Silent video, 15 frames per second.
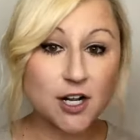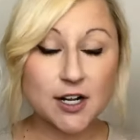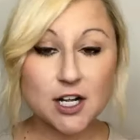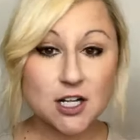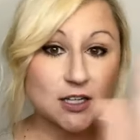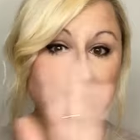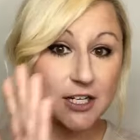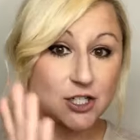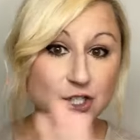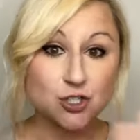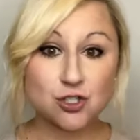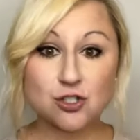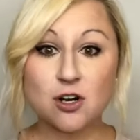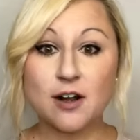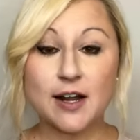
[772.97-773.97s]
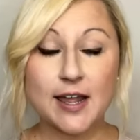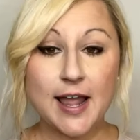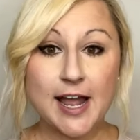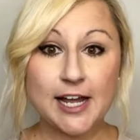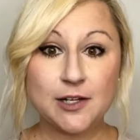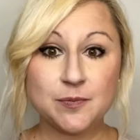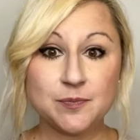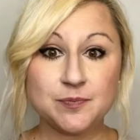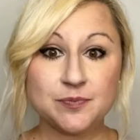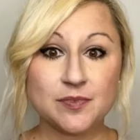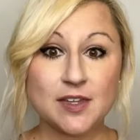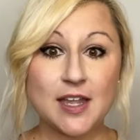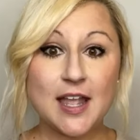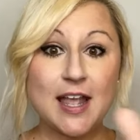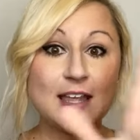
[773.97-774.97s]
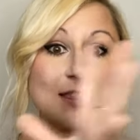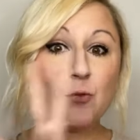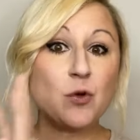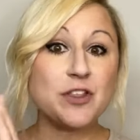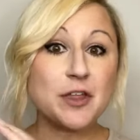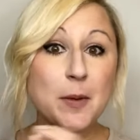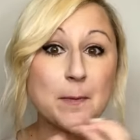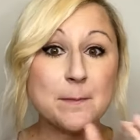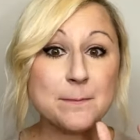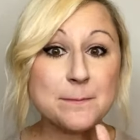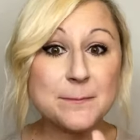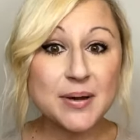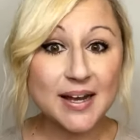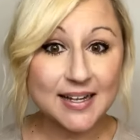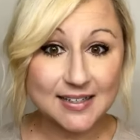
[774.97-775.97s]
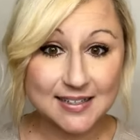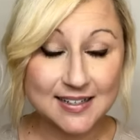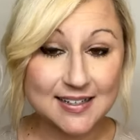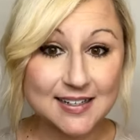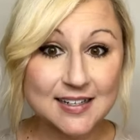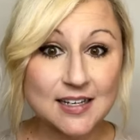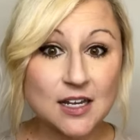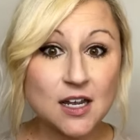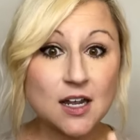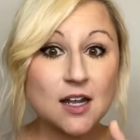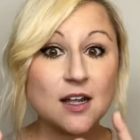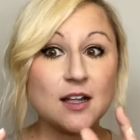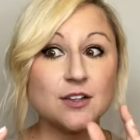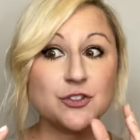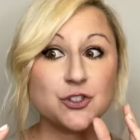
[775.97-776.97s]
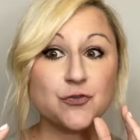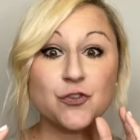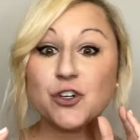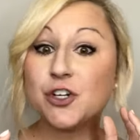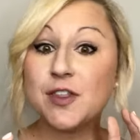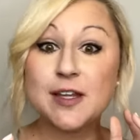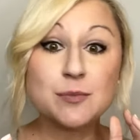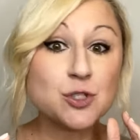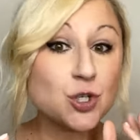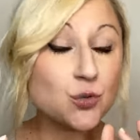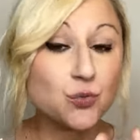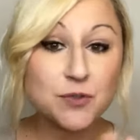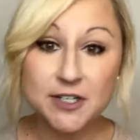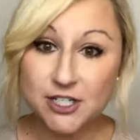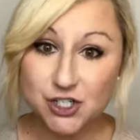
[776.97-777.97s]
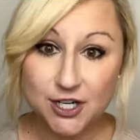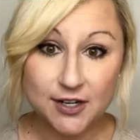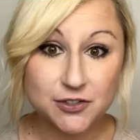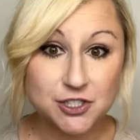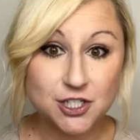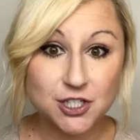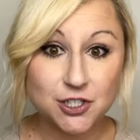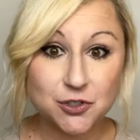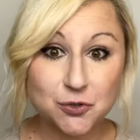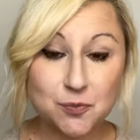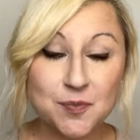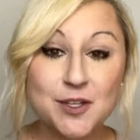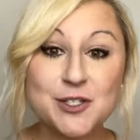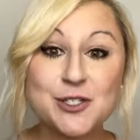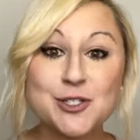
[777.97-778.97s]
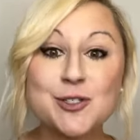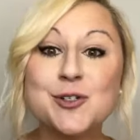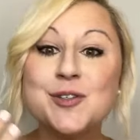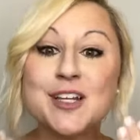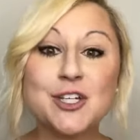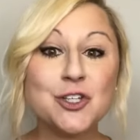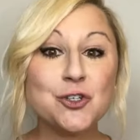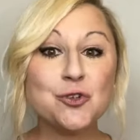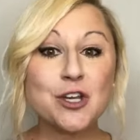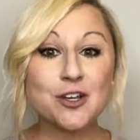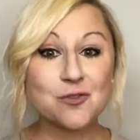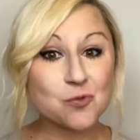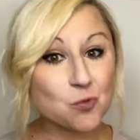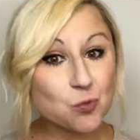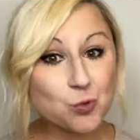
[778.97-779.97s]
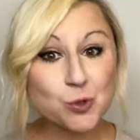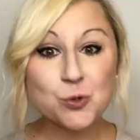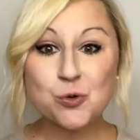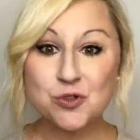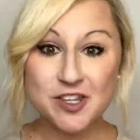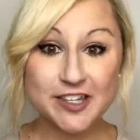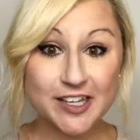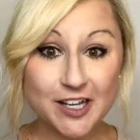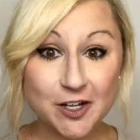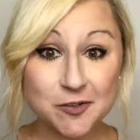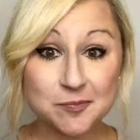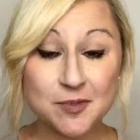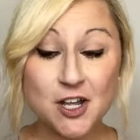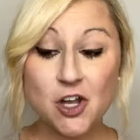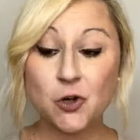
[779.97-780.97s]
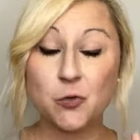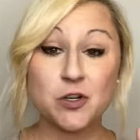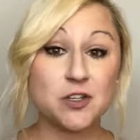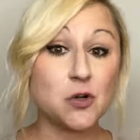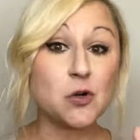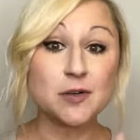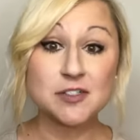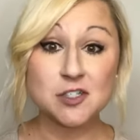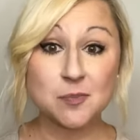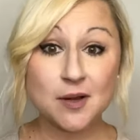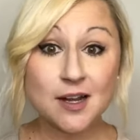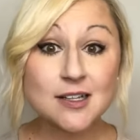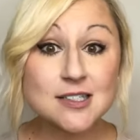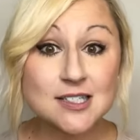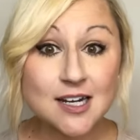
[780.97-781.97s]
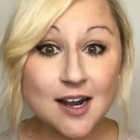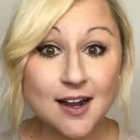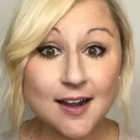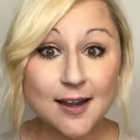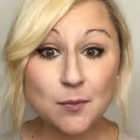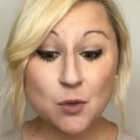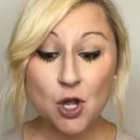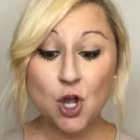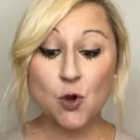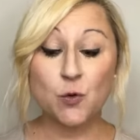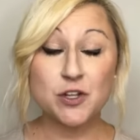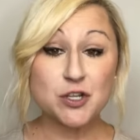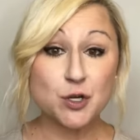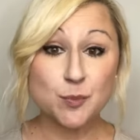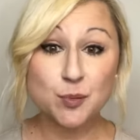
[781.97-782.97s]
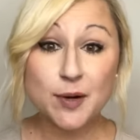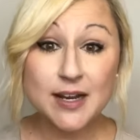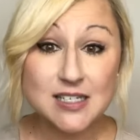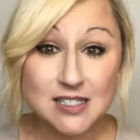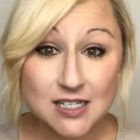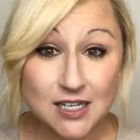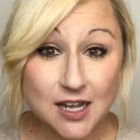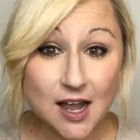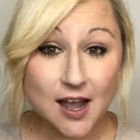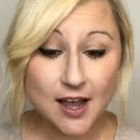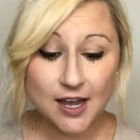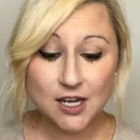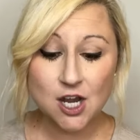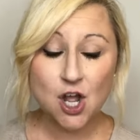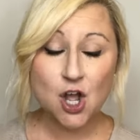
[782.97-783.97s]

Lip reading: collection starting at, and with a button for them to reach out to you so that you can woo them with your response time, with your pricing guide,